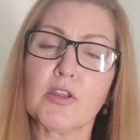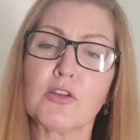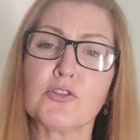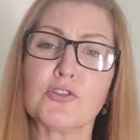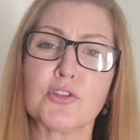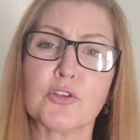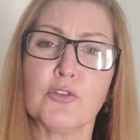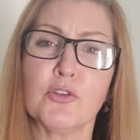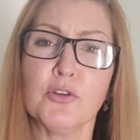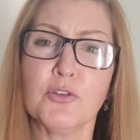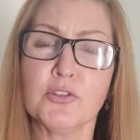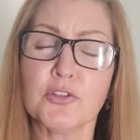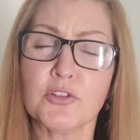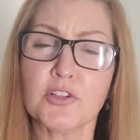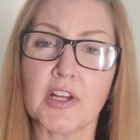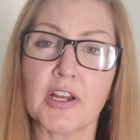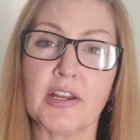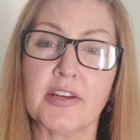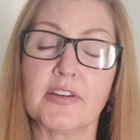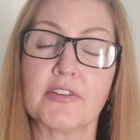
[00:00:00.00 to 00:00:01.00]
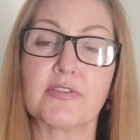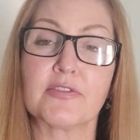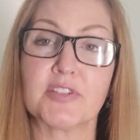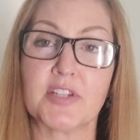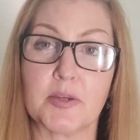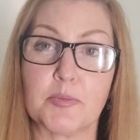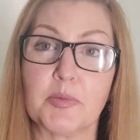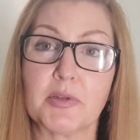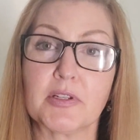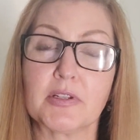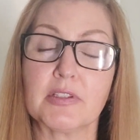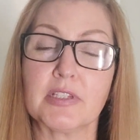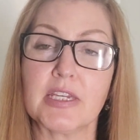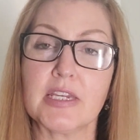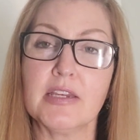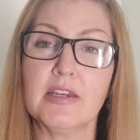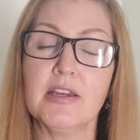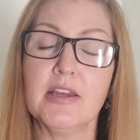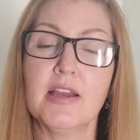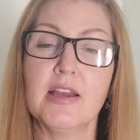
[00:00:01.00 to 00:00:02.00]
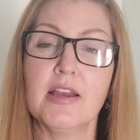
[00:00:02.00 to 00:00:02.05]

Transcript: So those are kind of typically